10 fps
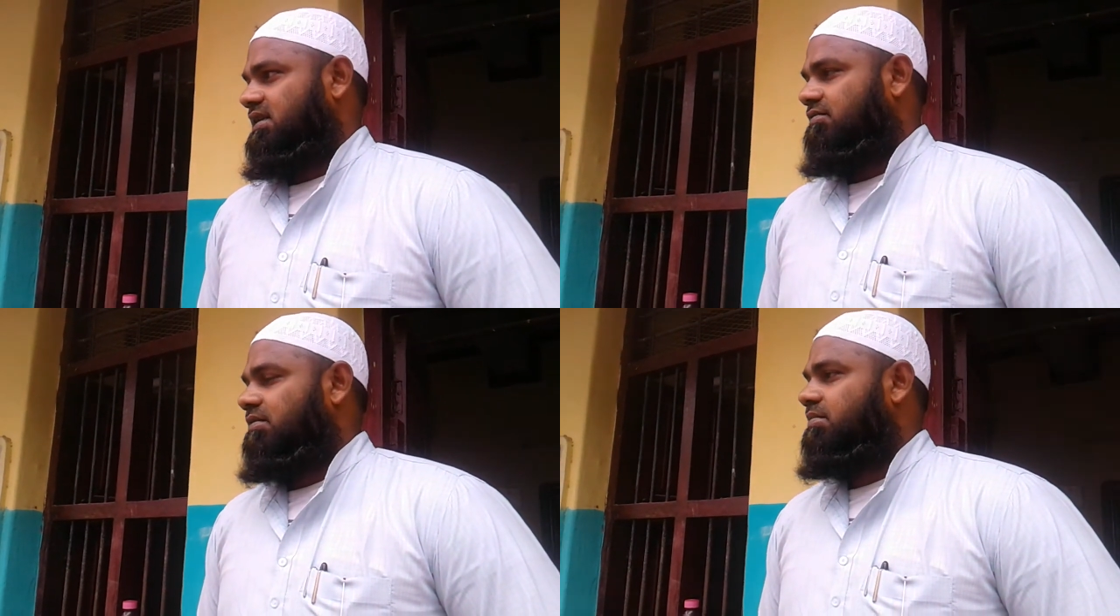
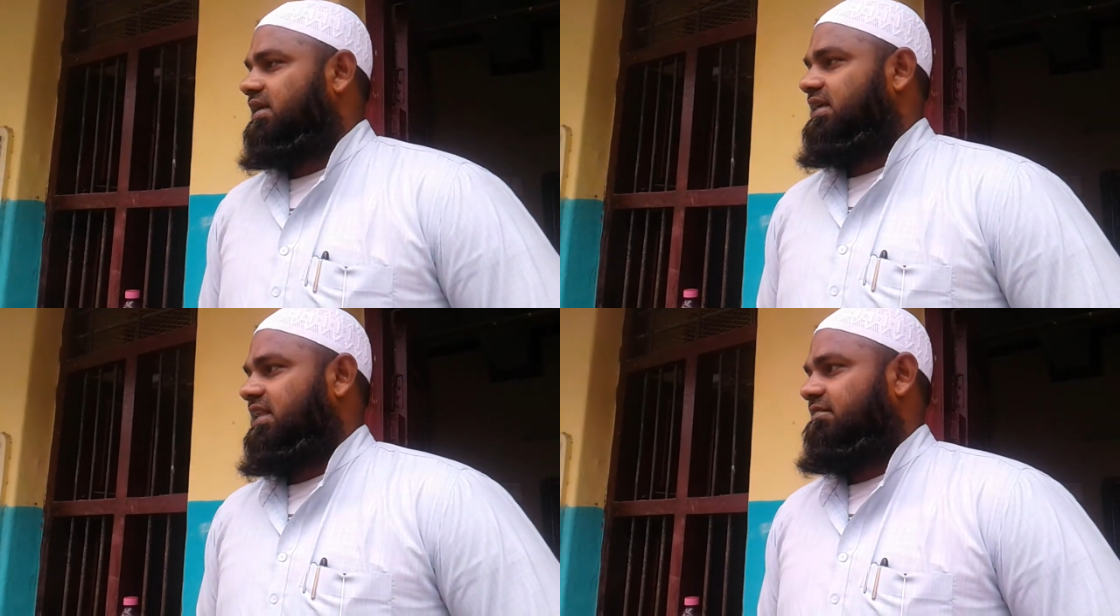
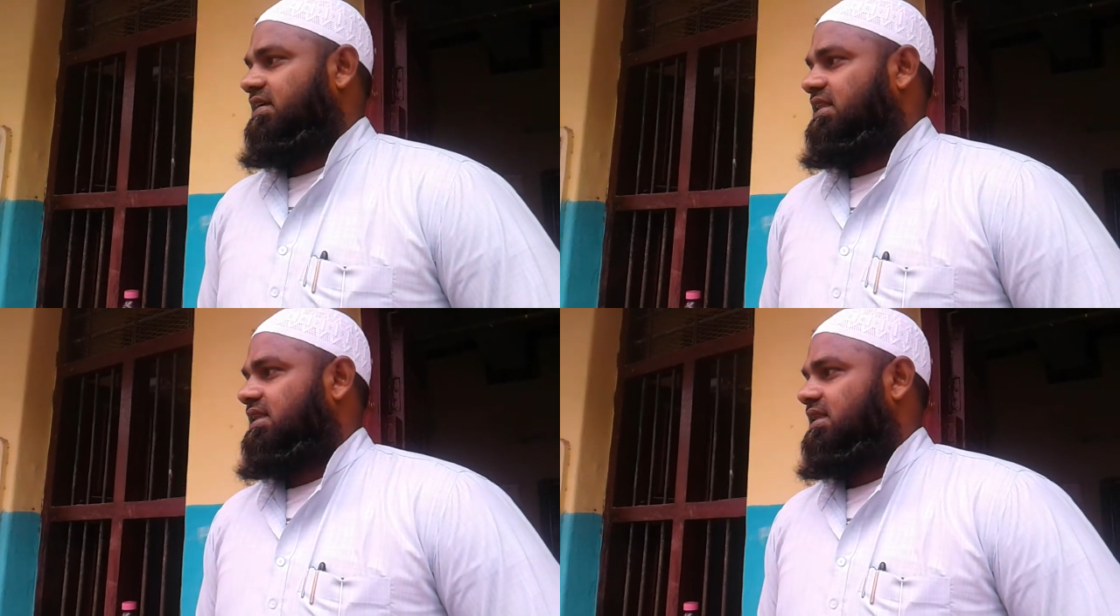November
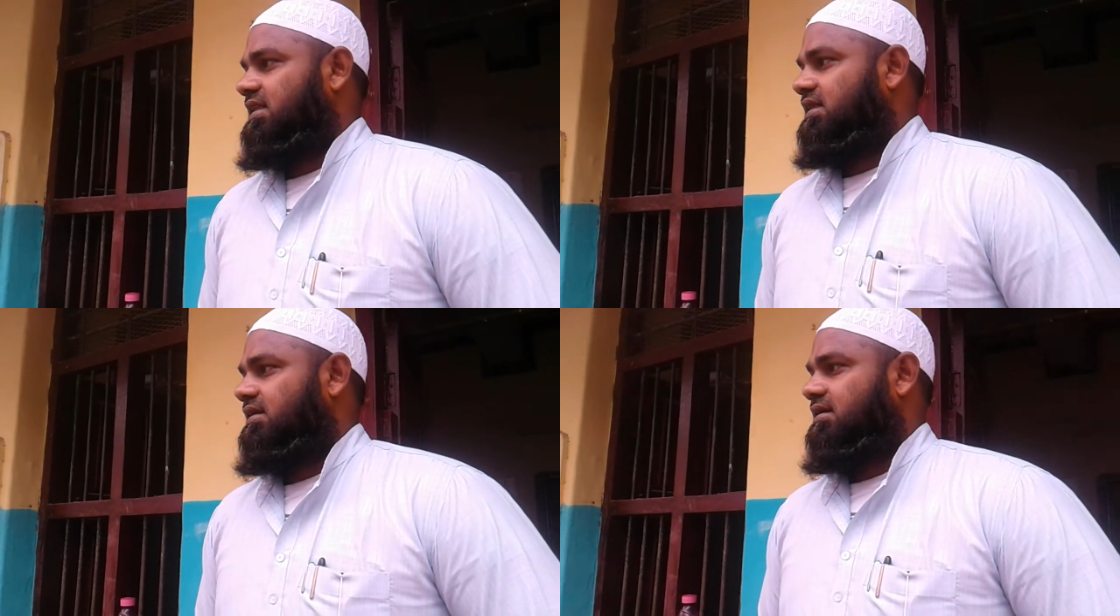11th.
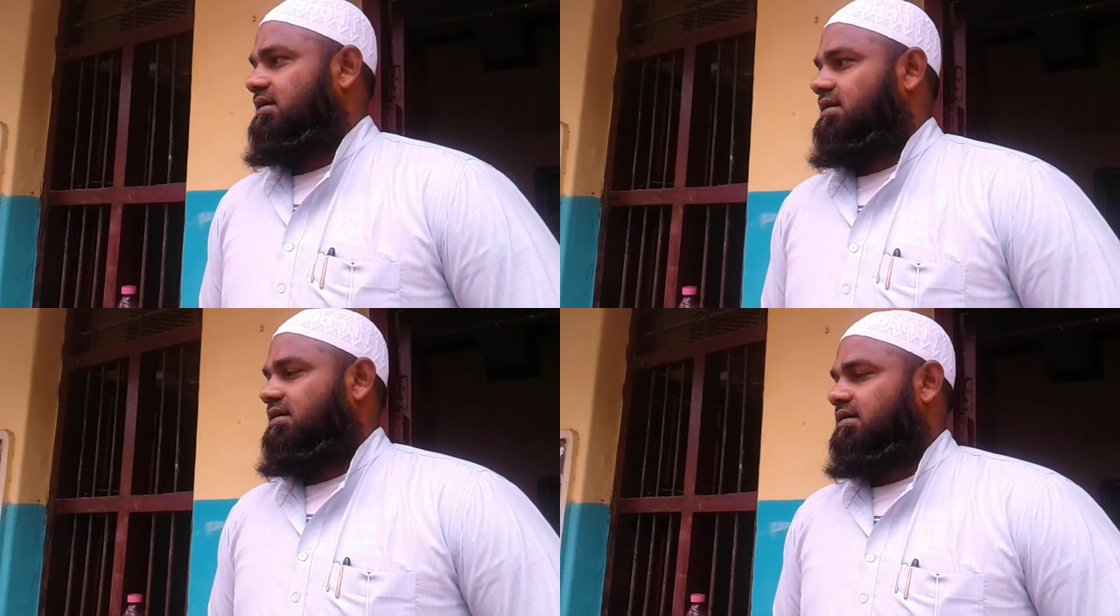
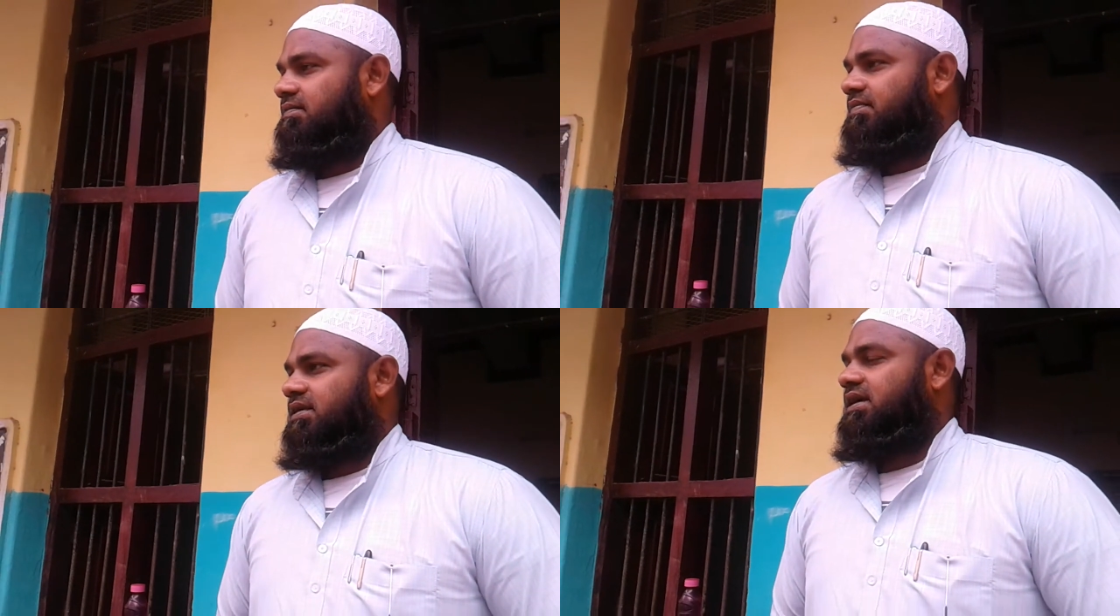
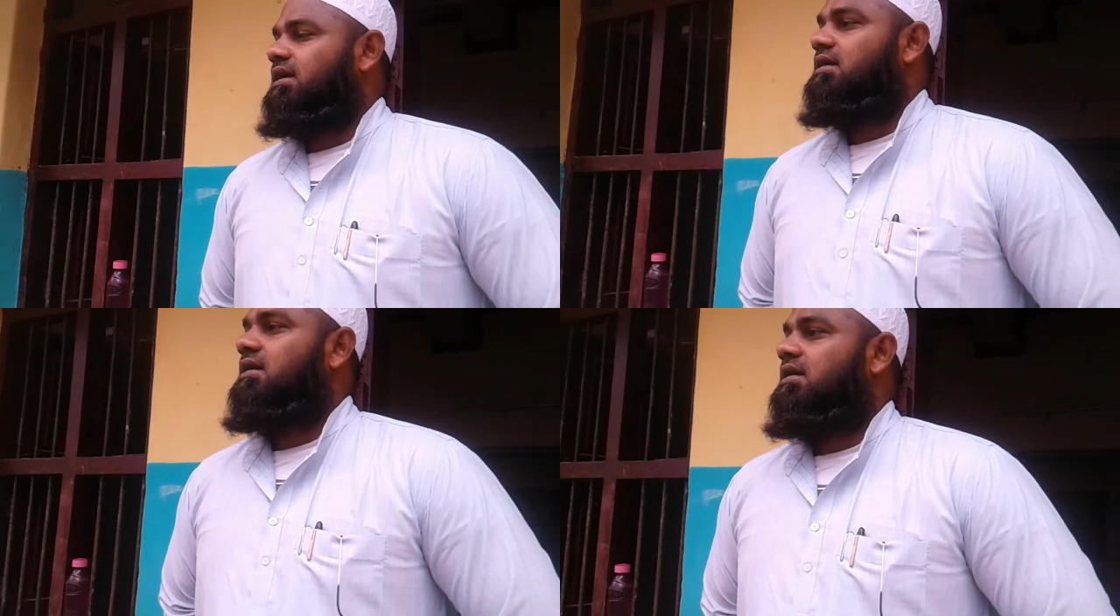
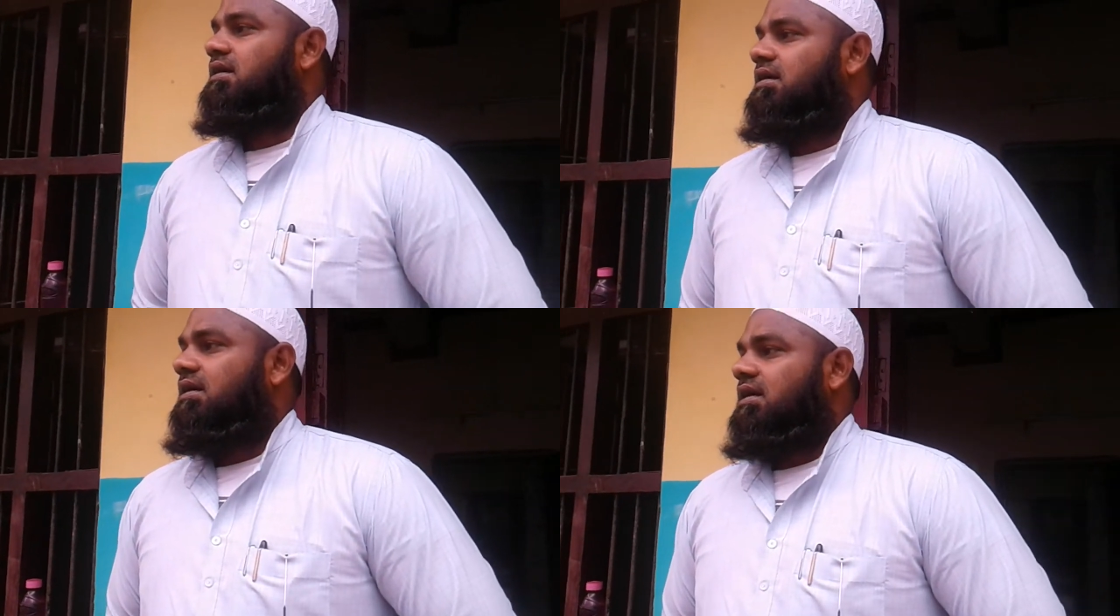Yeah,
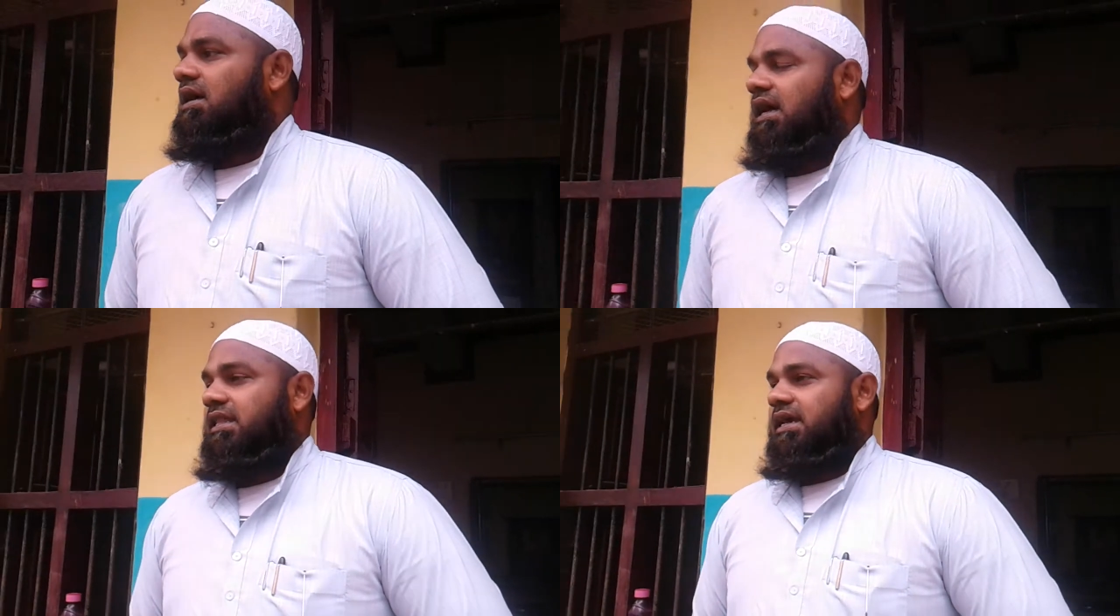
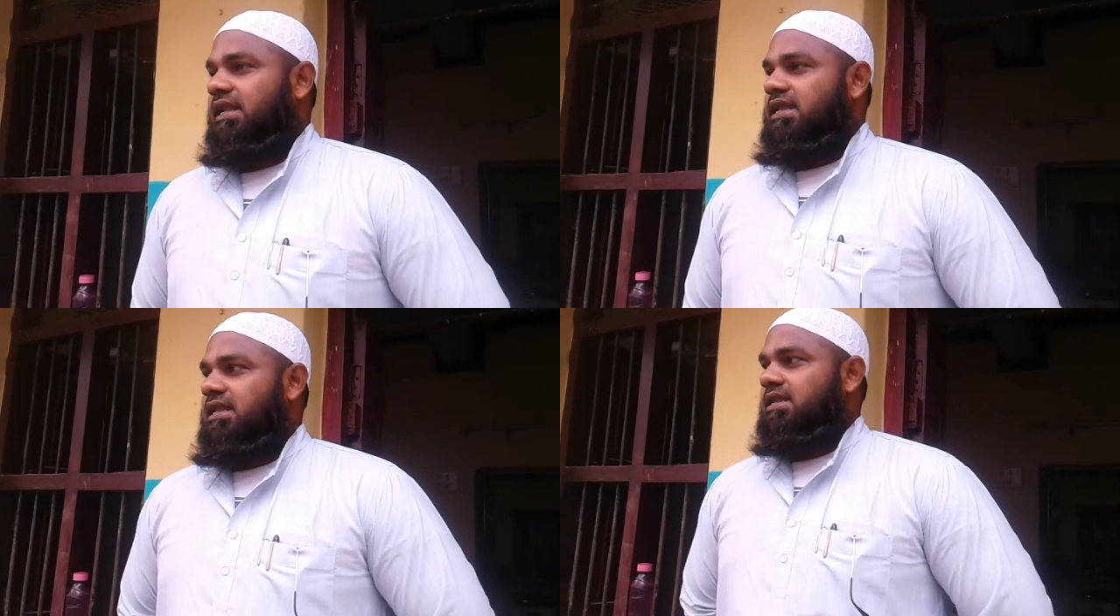and
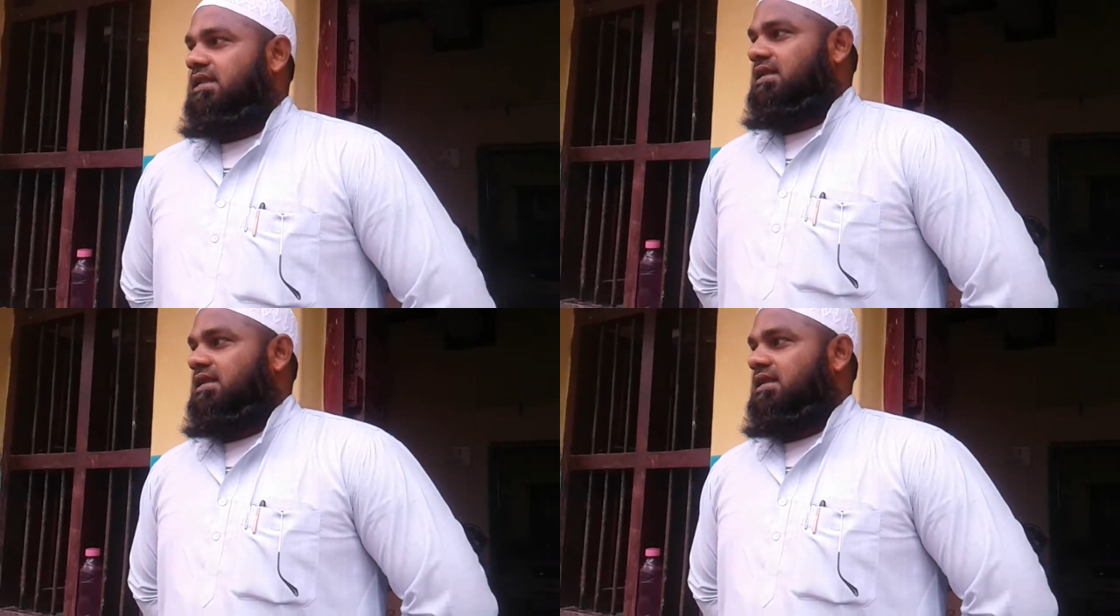then